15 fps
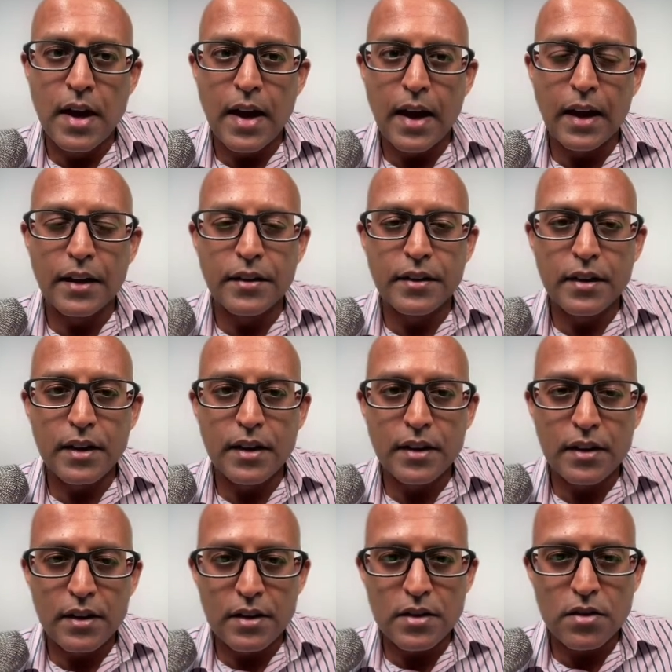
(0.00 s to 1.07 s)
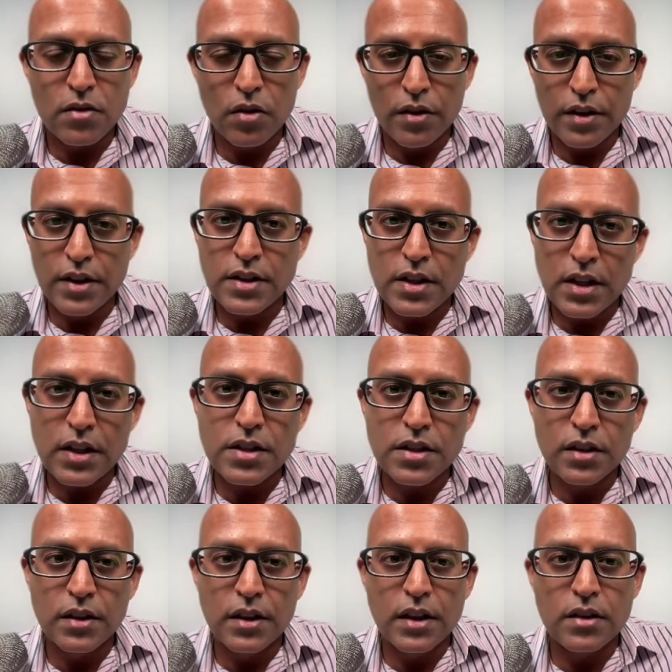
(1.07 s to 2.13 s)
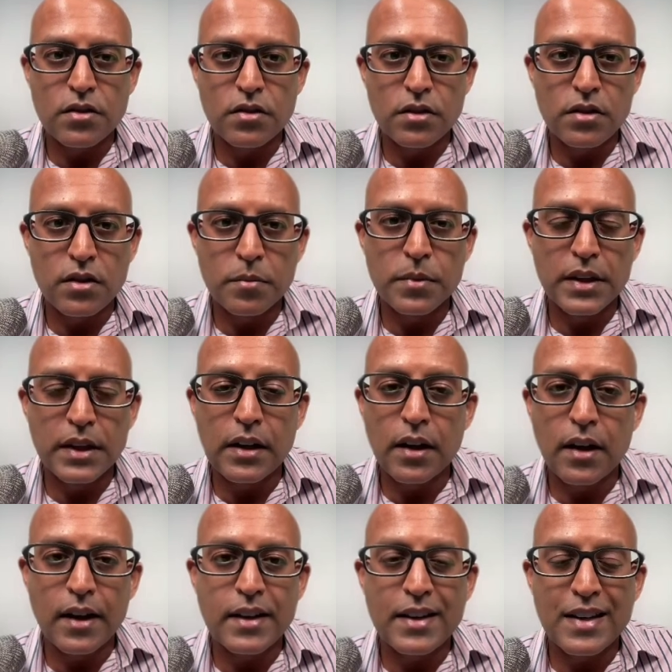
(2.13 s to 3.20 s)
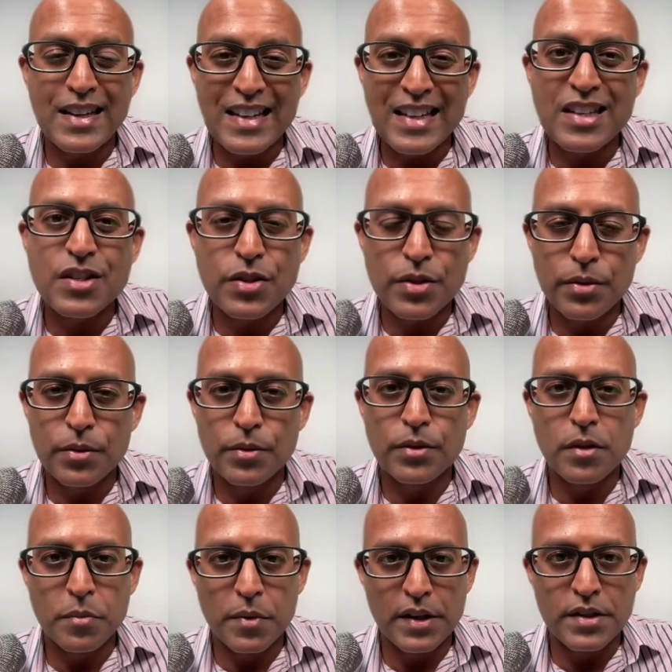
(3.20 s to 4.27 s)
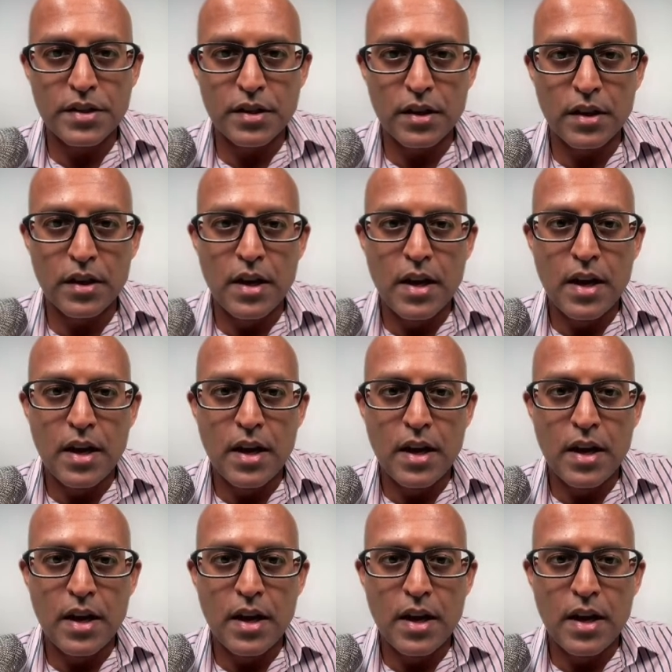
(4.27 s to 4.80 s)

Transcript: And in this orientation, it should simply glide into the bursa.